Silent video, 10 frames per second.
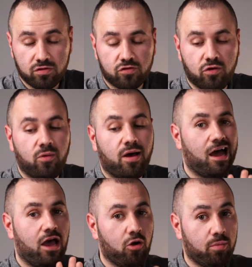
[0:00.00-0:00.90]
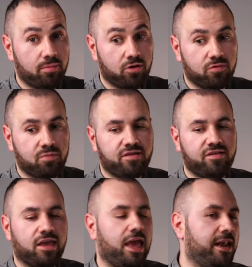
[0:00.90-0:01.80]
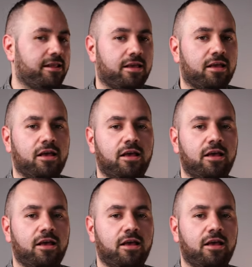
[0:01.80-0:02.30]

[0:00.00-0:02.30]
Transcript: So I hope I'm not missing anything.